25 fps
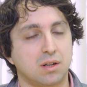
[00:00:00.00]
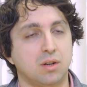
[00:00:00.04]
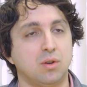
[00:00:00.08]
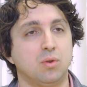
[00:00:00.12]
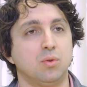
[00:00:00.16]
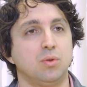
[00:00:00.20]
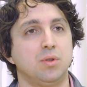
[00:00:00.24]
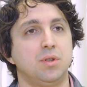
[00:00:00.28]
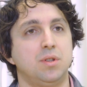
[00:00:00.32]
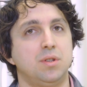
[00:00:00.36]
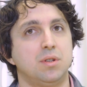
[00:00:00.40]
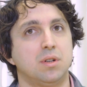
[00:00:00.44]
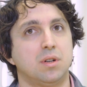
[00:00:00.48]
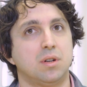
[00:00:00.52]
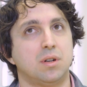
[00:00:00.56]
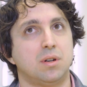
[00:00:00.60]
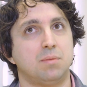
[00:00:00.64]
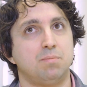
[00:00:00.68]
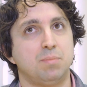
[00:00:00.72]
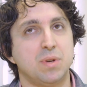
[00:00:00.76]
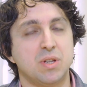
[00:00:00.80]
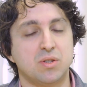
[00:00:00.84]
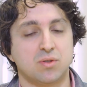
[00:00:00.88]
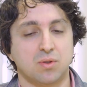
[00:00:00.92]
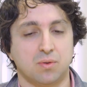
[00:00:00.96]
a good uh,
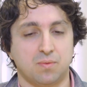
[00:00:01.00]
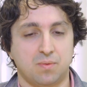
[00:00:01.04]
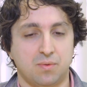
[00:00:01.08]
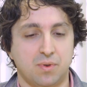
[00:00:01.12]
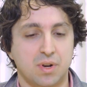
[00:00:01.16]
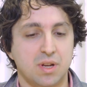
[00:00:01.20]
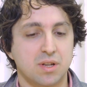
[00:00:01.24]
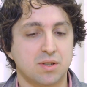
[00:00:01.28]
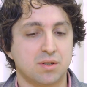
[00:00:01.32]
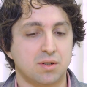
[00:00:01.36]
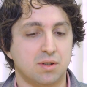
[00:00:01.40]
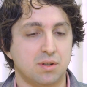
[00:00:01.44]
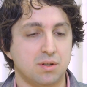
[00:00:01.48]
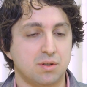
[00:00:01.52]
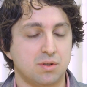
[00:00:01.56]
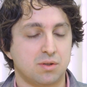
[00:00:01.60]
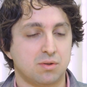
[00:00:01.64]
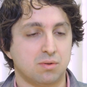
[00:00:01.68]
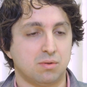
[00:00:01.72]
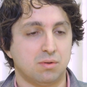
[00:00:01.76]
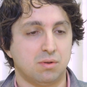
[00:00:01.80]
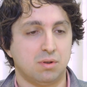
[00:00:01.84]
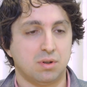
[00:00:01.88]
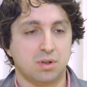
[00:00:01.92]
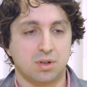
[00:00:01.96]
piece of research
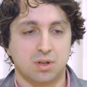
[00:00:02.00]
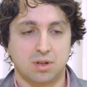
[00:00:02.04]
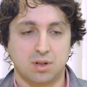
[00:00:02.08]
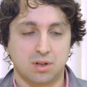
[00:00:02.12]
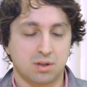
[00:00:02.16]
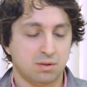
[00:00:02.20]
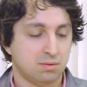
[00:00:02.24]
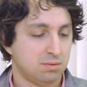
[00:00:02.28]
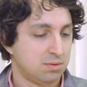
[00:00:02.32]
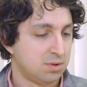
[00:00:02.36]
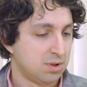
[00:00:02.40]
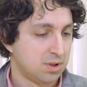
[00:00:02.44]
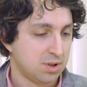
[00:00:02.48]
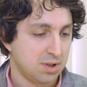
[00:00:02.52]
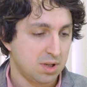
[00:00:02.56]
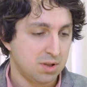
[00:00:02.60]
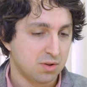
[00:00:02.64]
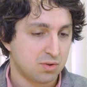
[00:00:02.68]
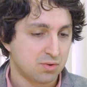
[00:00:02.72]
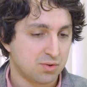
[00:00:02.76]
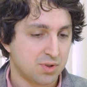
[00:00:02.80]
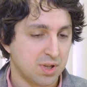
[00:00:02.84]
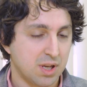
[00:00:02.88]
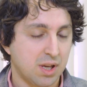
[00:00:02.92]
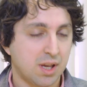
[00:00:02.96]
or uh, uh
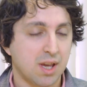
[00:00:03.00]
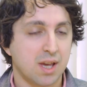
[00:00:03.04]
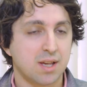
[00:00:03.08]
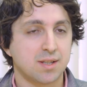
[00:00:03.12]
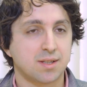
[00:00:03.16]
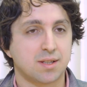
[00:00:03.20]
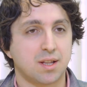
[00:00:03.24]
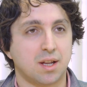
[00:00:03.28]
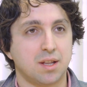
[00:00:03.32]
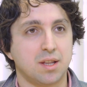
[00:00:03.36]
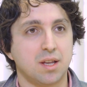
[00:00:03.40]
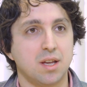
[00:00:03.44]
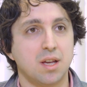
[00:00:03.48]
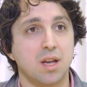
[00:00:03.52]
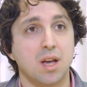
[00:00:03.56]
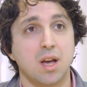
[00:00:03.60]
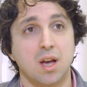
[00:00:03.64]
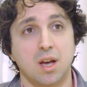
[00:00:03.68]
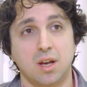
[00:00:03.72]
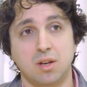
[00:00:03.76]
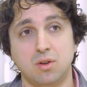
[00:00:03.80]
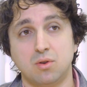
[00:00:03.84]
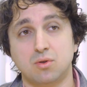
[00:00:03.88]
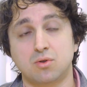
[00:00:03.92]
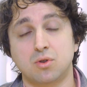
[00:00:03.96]
interesting case study,
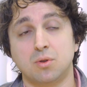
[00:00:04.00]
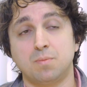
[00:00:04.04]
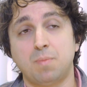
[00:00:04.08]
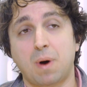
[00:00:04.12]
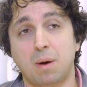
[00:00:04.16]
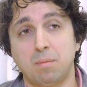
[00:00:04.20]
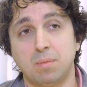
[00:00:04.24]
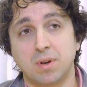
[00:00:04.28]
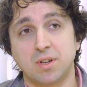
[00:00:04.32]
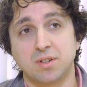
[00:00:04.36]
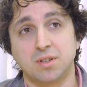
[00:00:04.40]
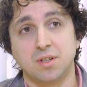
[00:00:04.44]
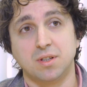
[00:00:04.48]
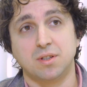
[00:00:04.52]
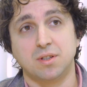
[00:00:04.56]
you should publish